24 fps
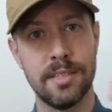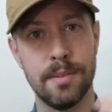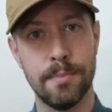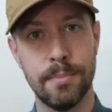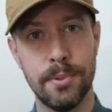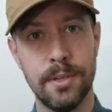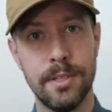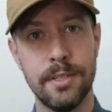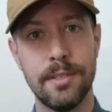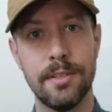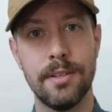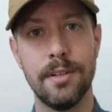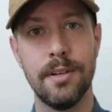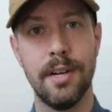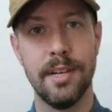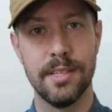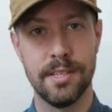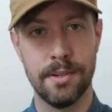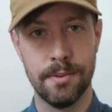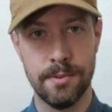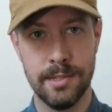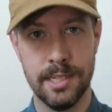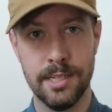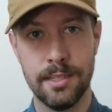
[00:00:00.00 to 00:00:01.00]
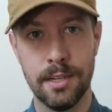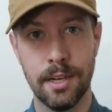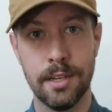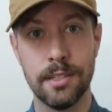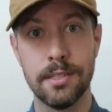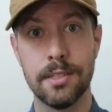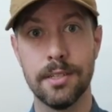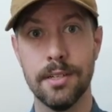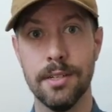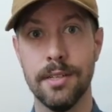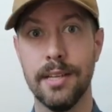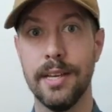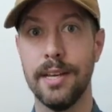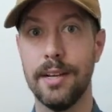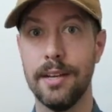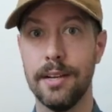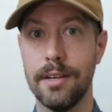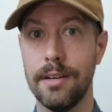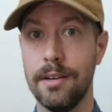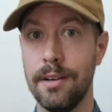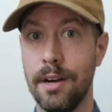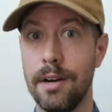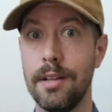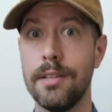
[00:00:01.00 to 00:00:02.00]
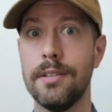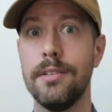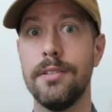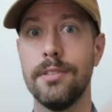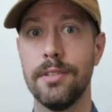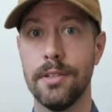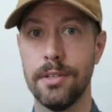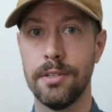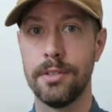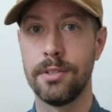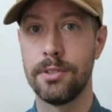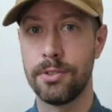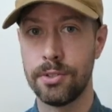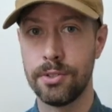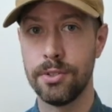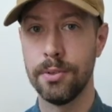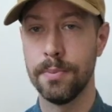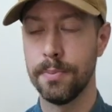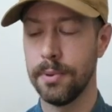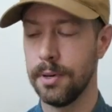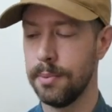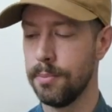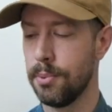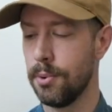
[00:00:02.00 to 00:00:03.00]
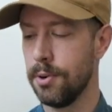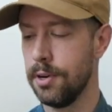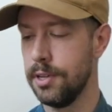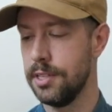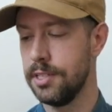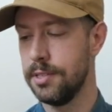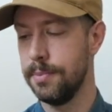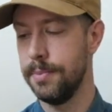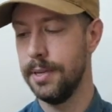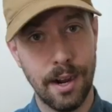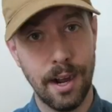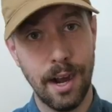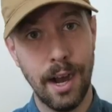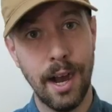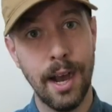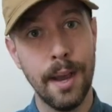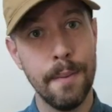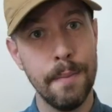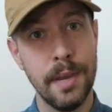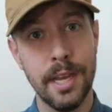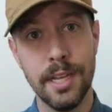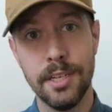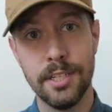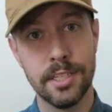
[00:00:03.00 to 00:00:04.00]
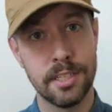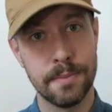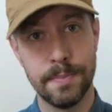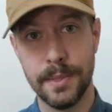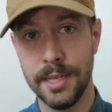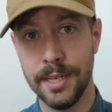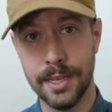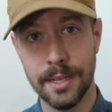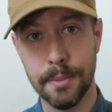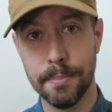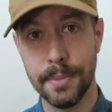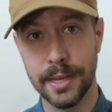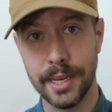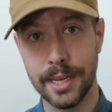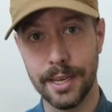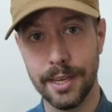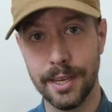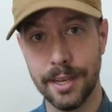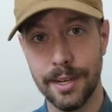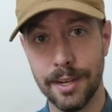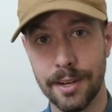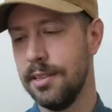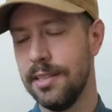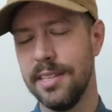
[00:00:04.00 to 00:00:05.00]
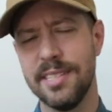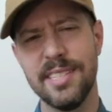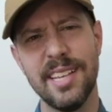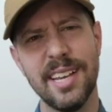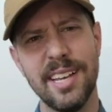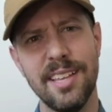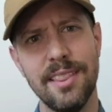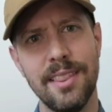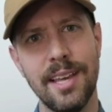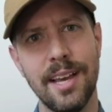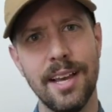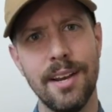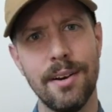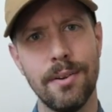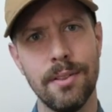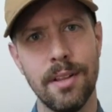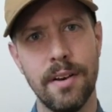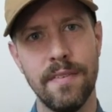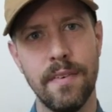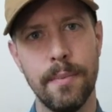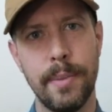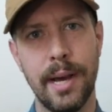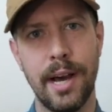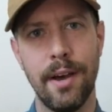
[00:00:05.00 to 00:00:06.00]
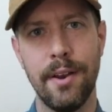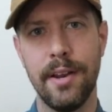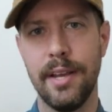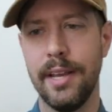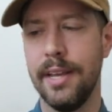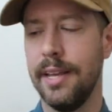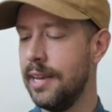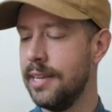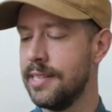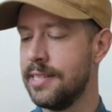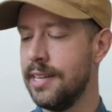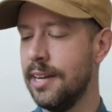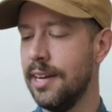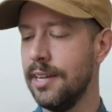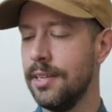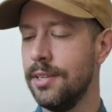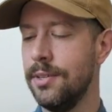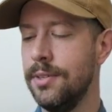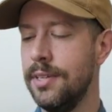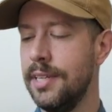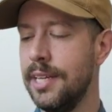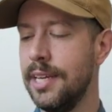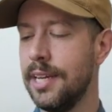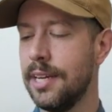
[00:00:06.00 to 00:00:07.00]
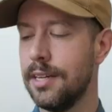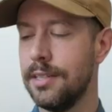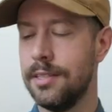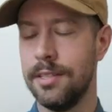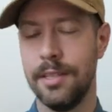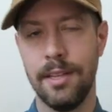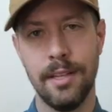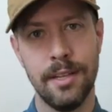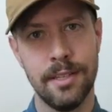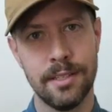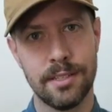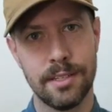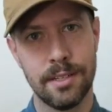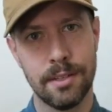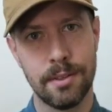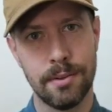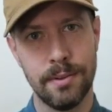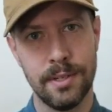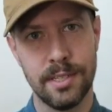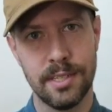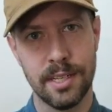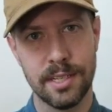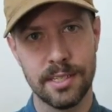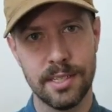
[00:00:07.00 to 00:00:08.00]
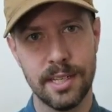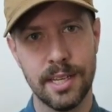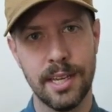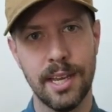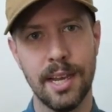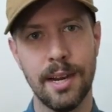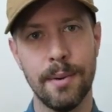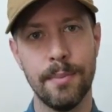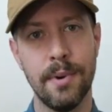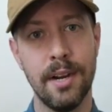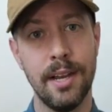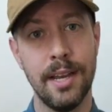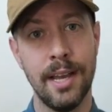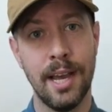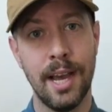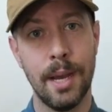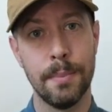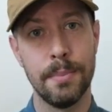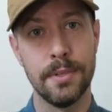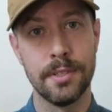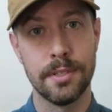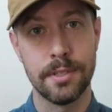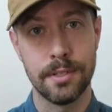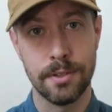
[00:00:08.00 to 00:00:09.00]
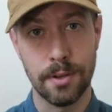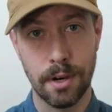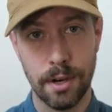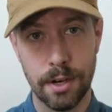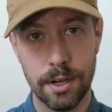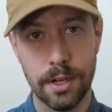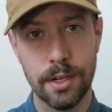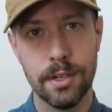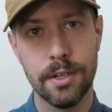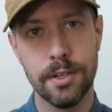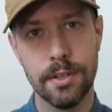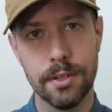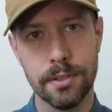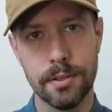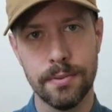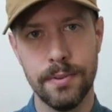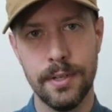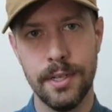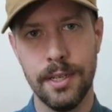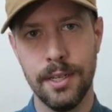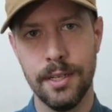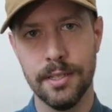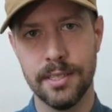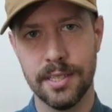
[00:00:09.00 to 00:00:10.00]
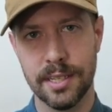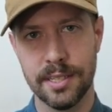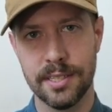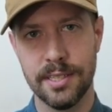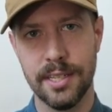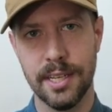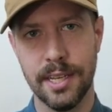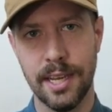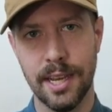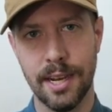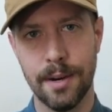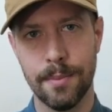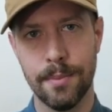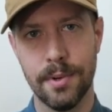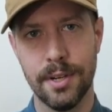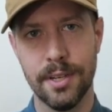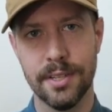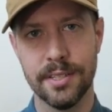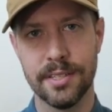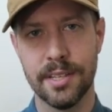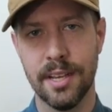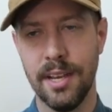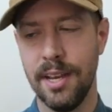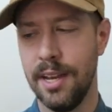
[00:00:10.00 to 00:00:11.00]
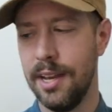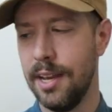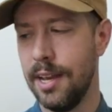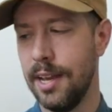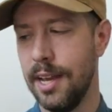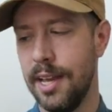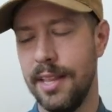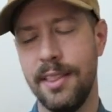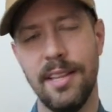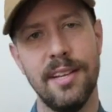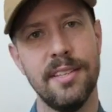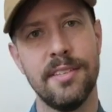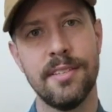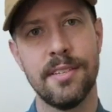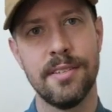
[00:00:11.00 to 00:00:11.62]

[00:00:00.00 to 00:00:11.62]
a printer, as a retoucher. Like, colors are super important to me. I may just be nitpicking here. The second thing I don't love about it is not unique to the Insta three sixty camera. It happens to all three sixty cameras, and that's